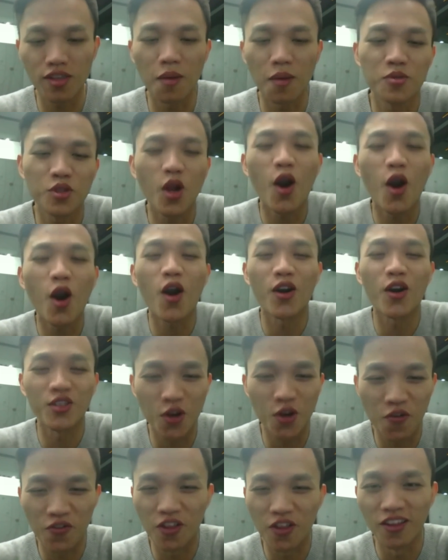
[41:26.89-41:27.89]
stars
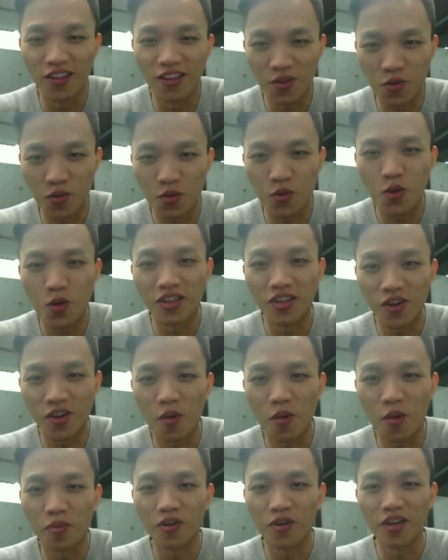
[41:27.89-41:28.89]
of the quoting
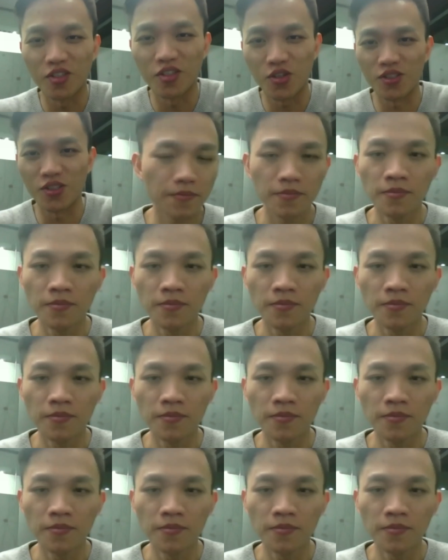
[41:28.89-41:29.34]
corporation.